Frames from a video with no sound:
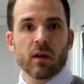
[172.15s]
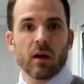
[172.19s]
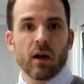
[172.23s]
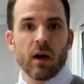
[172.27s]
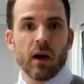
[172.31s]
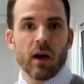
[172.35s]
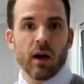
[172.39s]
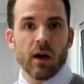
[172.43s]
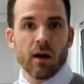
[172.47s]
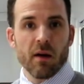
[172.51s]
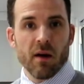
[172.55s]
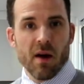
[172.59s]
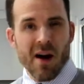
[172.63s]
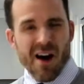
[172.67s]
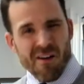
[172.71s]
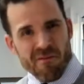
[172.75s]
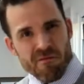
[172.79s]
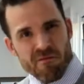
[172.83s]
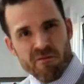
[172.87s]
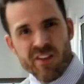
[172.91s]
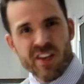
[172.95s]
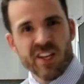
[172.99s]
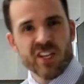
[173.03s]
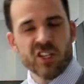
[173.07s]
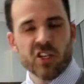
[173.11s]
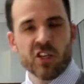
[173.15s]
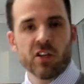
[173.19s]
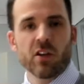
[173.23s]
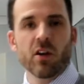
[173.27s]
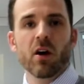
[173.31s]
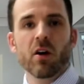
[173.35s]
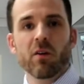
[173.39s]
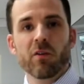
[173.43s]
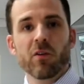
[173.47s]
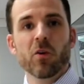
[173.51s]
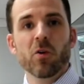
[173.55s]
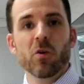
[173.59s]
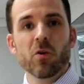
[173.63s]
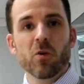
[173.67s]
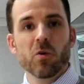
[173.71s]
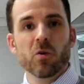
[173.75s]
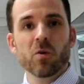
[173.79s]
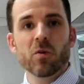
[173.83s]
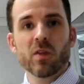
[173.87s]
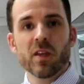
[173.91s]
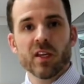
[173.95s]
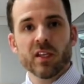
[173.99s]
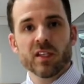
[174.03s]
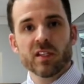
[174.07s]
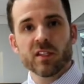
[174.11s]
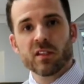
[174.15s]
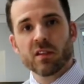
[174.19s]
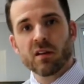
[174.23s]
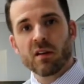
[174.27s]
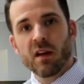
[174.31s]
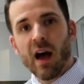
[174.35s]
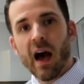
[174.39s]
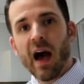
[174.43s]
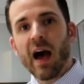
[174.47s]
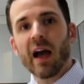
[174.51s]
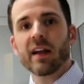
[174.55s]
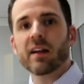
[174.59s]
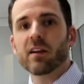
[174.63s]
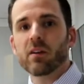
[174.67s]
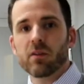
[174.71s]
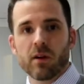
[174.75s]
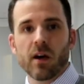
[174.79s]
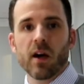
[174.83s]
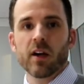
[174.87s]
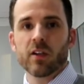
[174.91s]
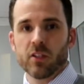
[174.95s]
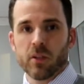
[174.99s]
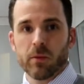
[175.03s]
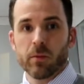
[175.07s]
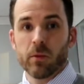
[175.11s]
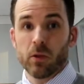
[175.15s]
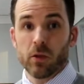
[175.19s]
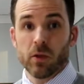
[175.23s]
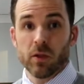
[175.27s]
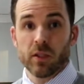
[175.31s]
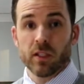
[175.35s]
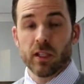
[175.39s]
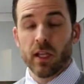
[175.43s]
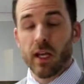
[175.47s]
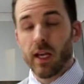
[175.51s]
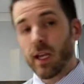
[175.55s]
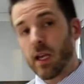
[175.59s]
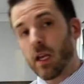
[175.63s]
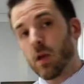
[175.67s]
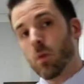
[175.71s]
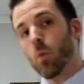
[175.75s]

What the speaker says: a vision of who this ideal customer looks like.